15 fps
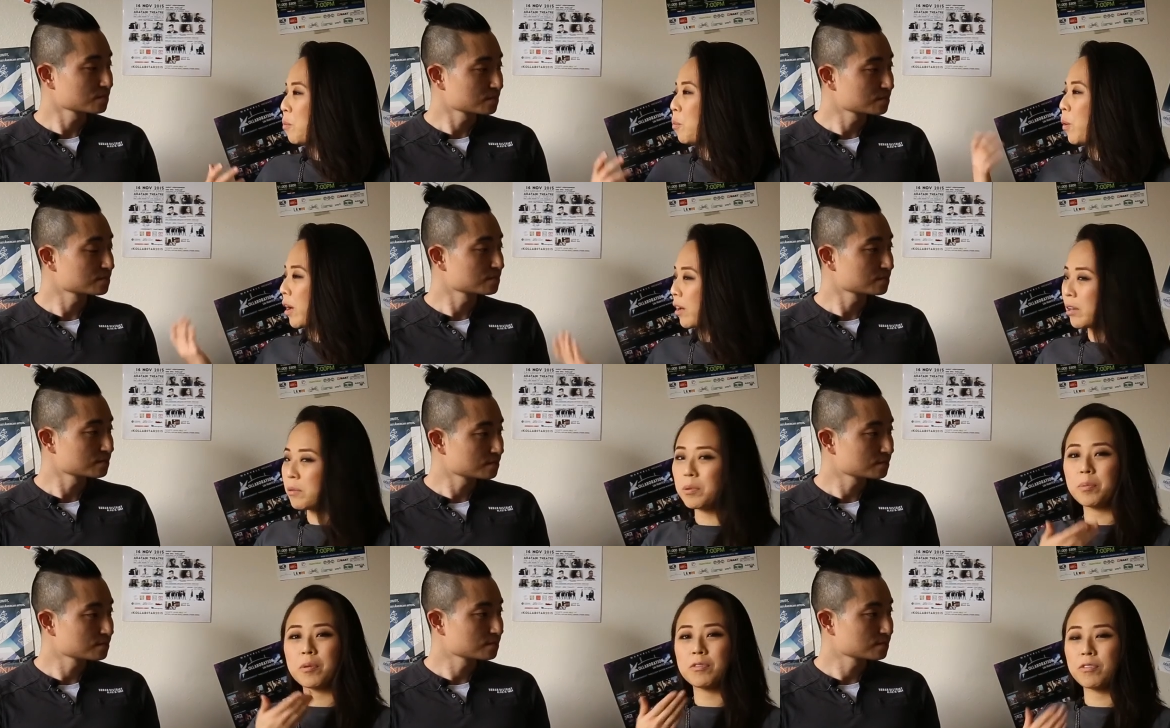Speaker 1: where can
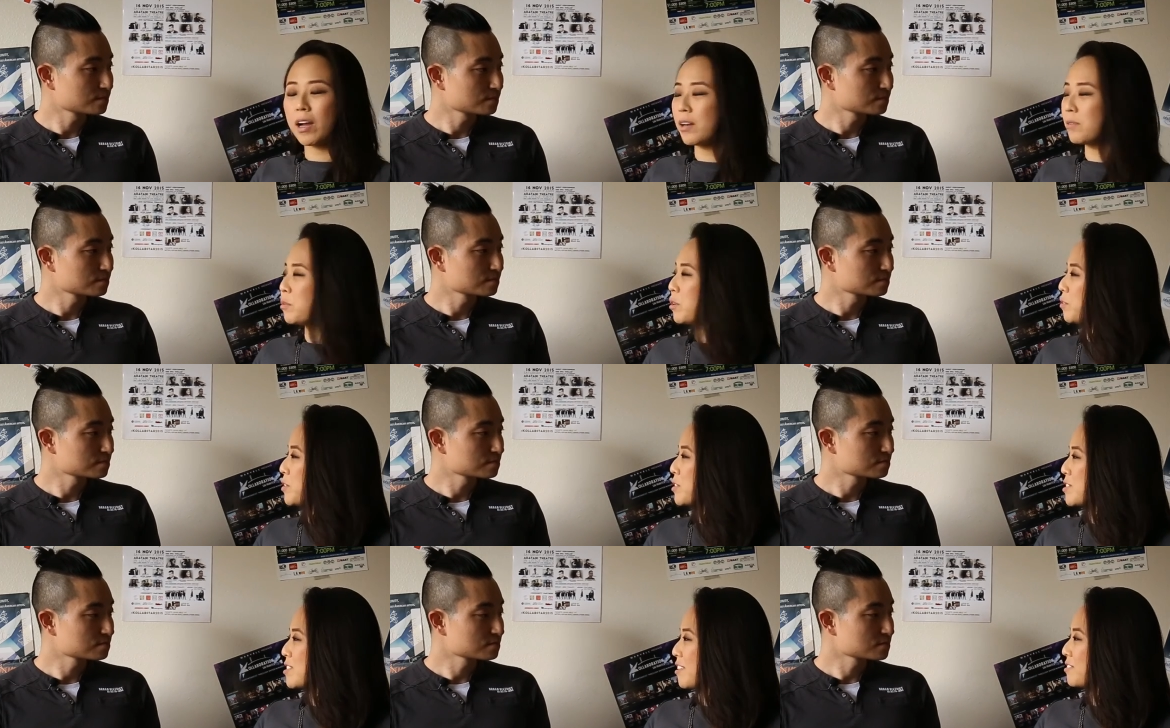people find more of
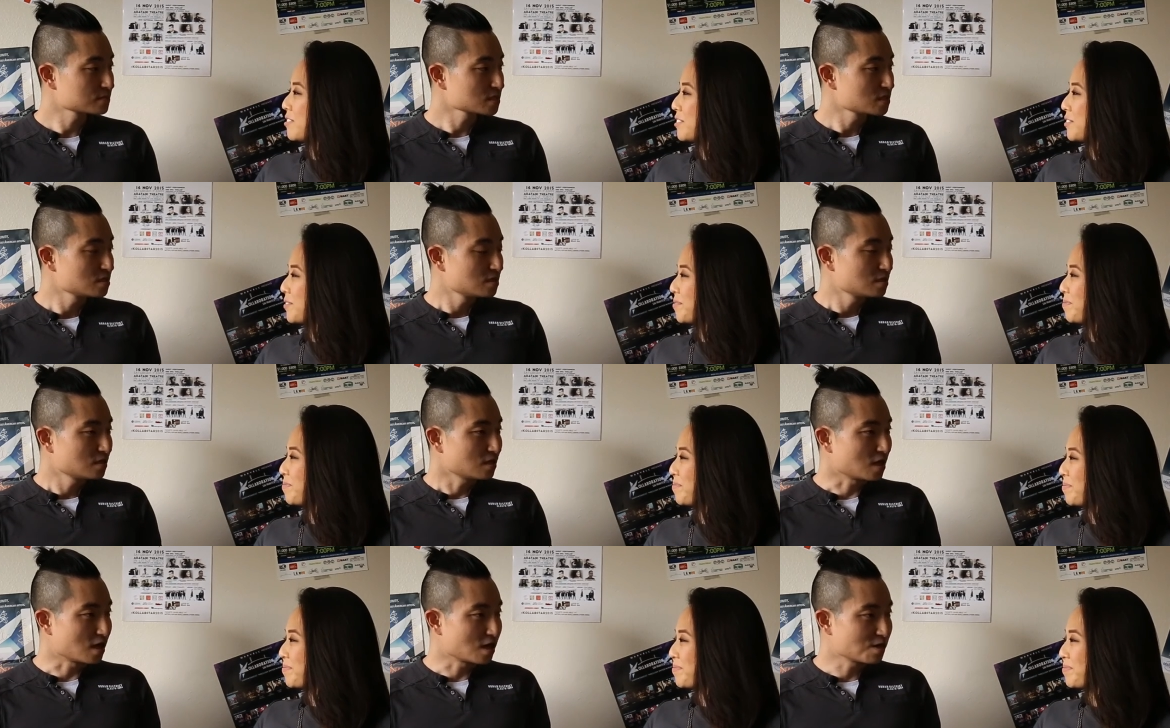your stuff?
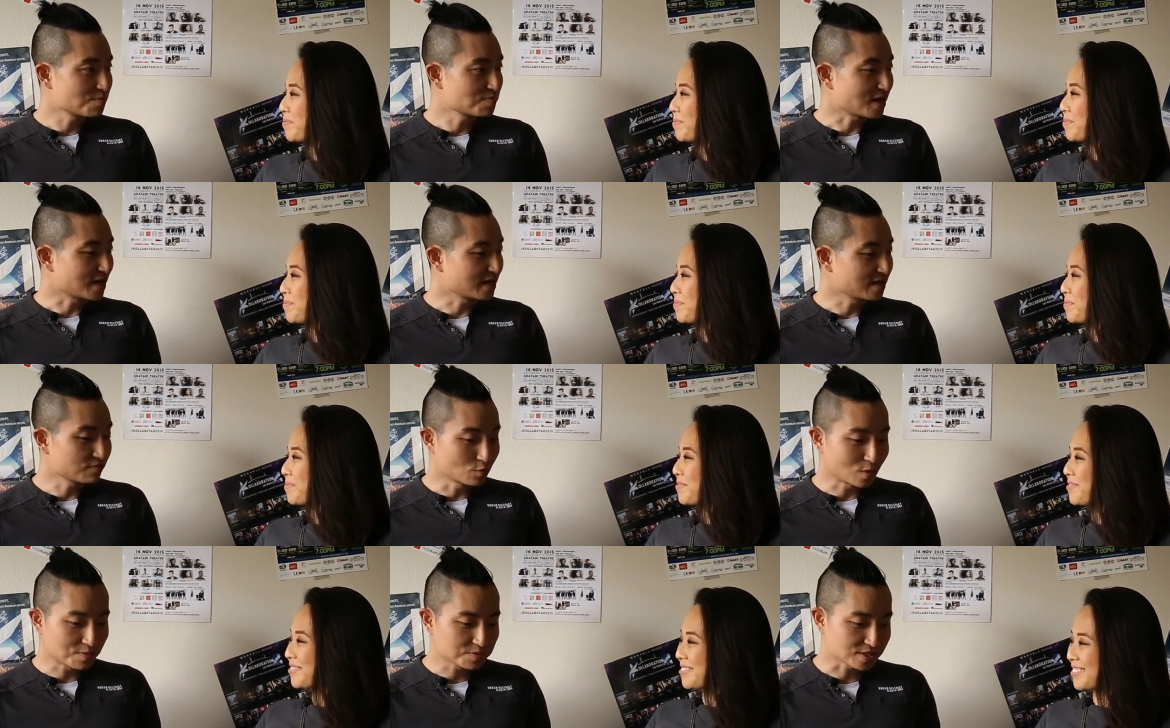
Speaker 2: Um, I have
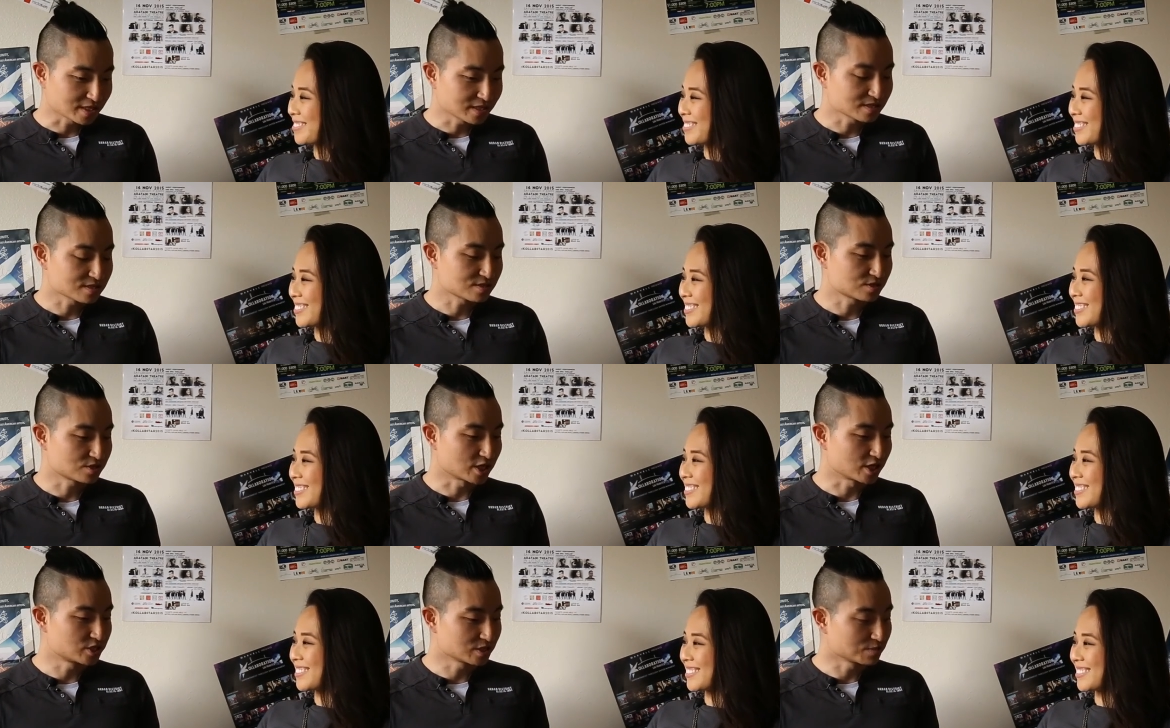a website. It's
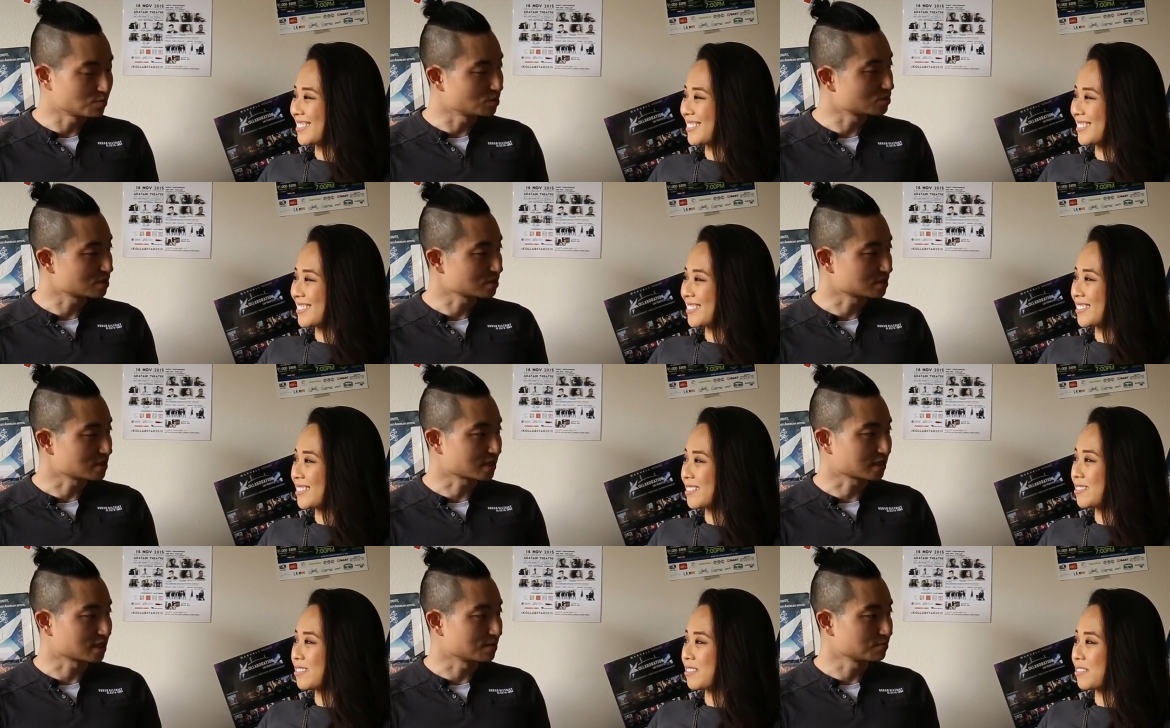
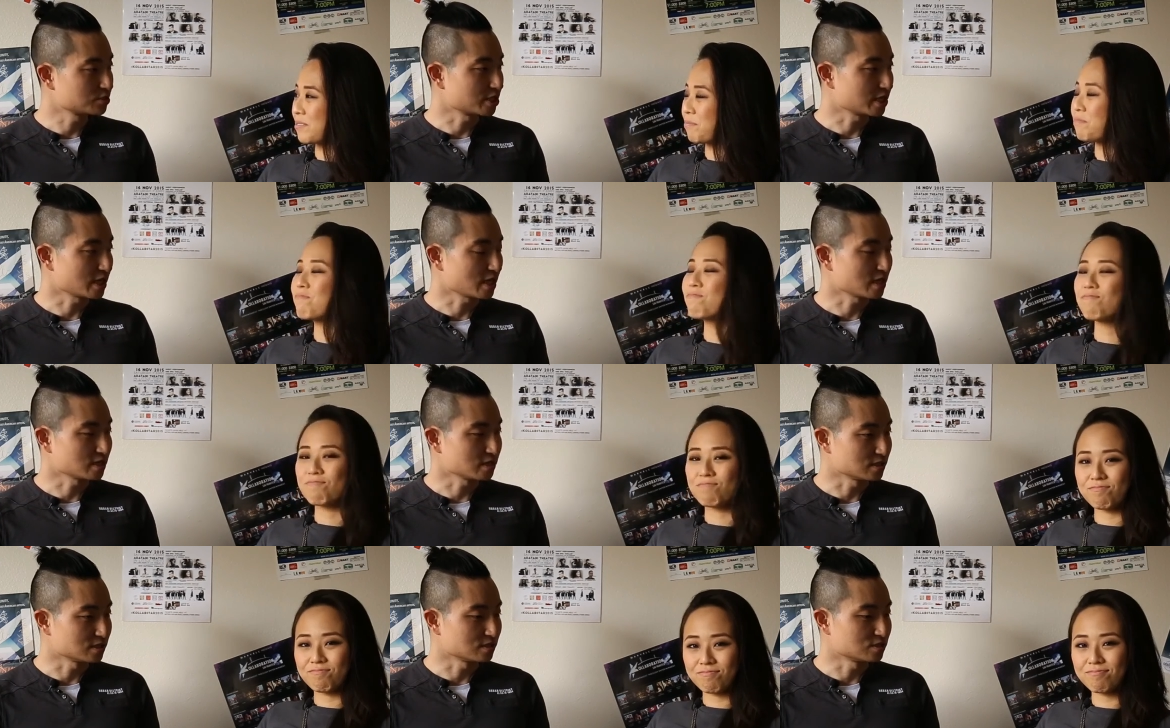jaejinmusic.com. J a
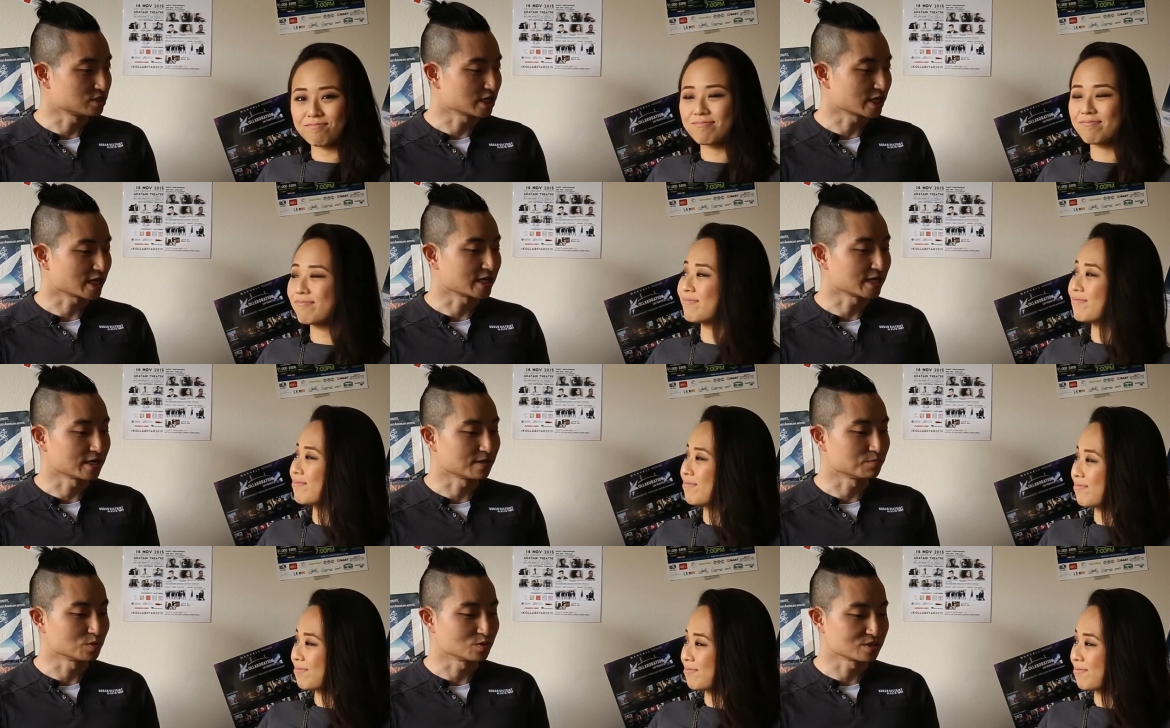e j i
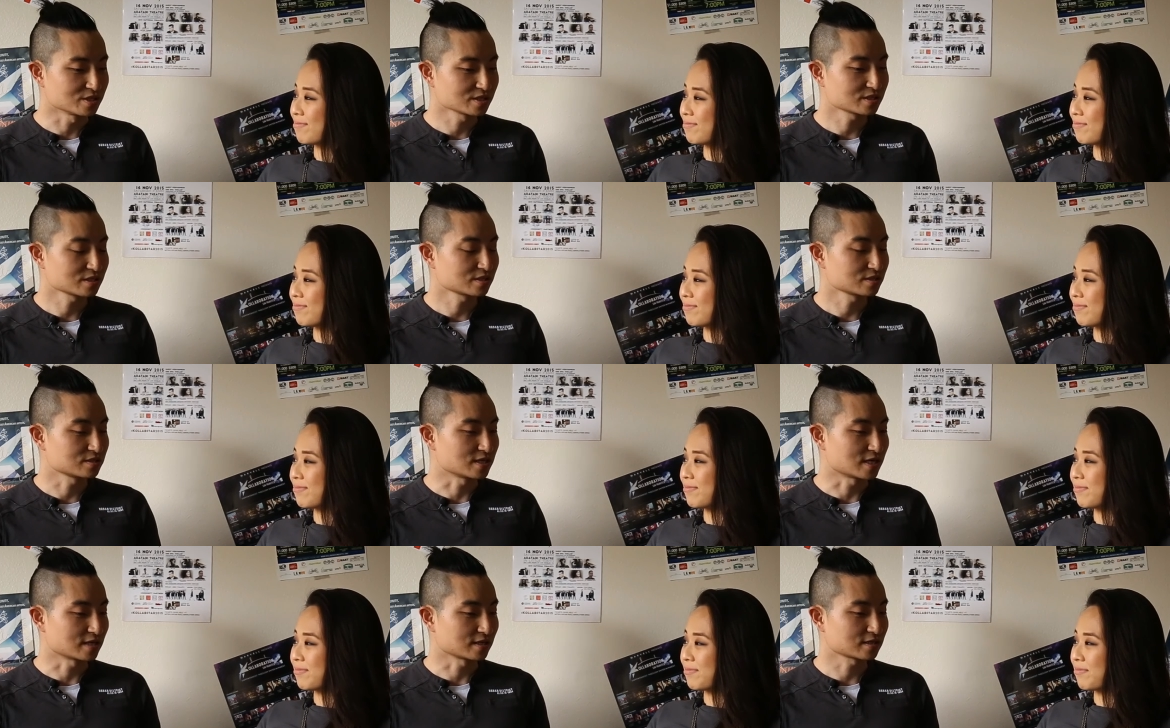n
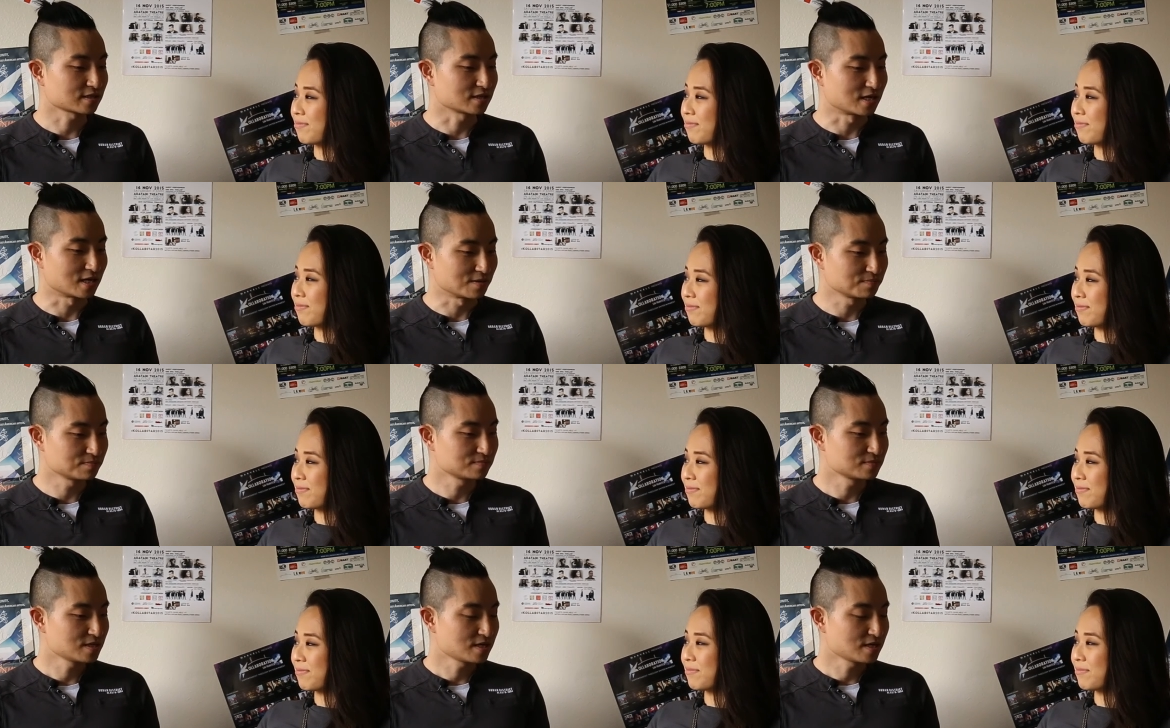music.com